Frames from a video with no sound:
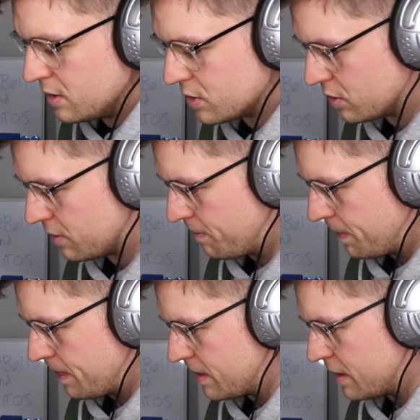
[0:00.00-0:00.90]
So
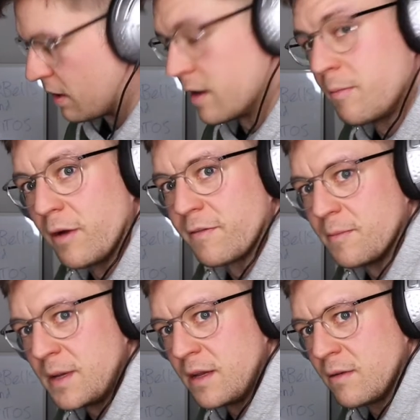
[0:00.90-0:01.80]
the turning point
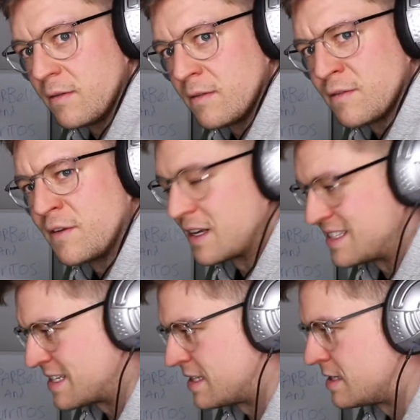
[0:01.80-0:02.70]
for me for
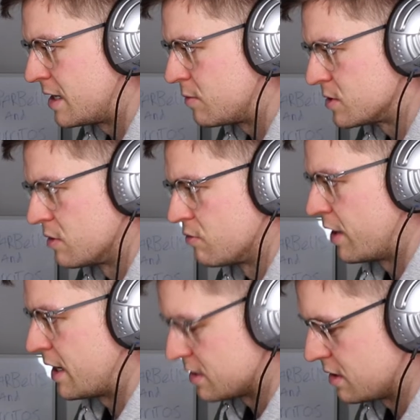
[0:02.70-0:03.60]
consistency was
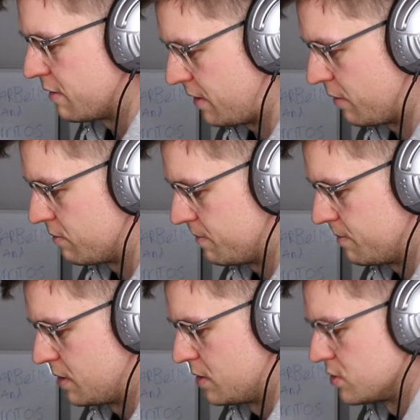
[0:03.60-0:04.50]
writing stuff down.
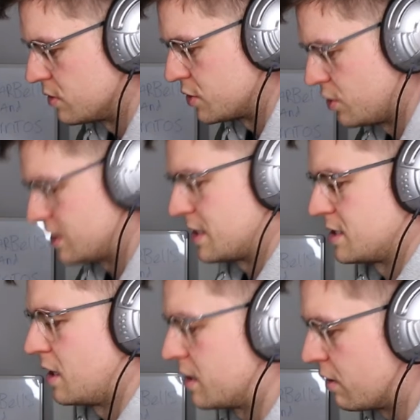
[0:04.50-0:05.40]
So as soon as
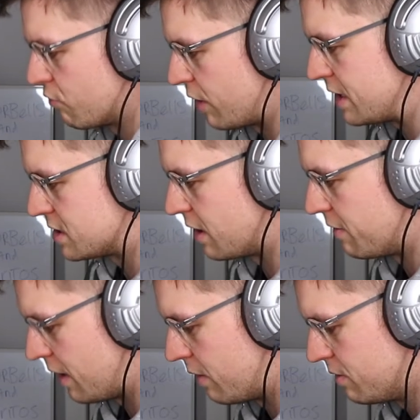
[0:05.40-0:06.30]
I started to write
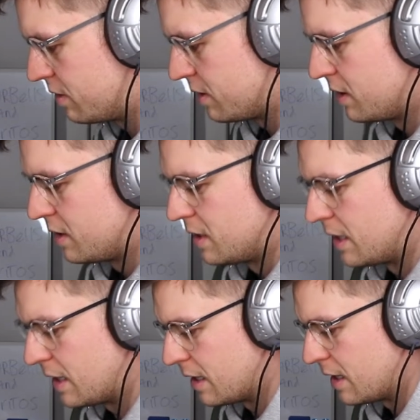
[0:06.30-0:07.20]
stuff down,
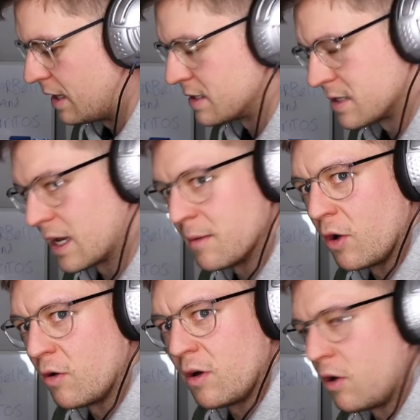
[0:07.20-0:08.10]
uh, it's like it
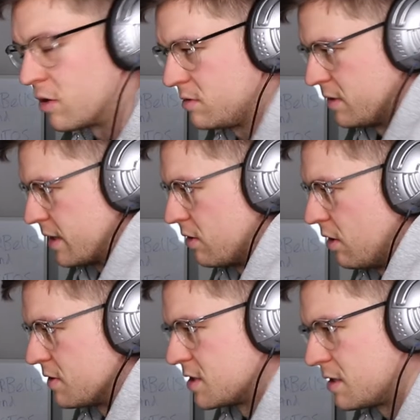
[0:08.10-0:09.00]
all, all like
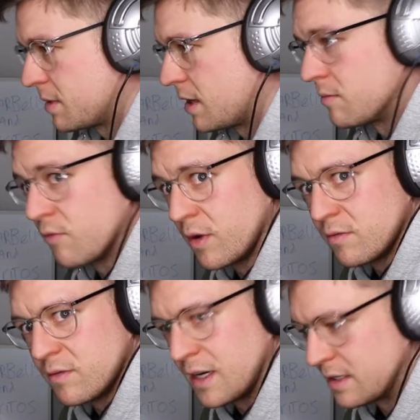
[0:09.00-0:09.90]
all of a sudden became
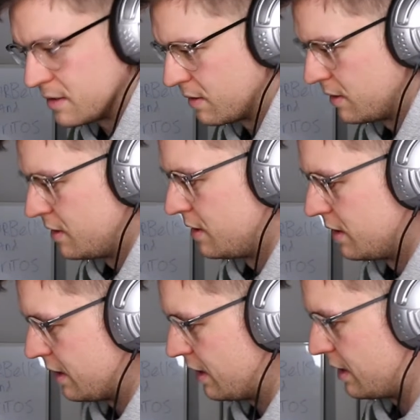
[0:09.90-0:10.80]
real, and
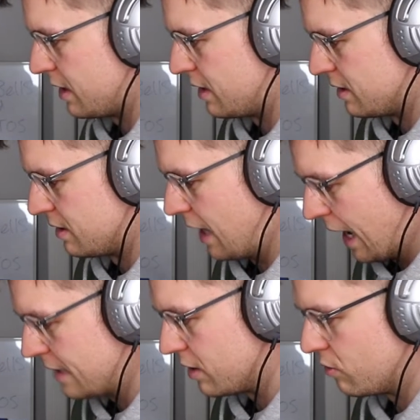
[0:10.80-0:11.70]
uh, I
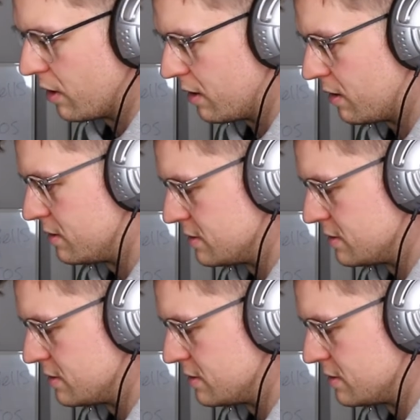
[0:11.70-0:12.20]
had to do it.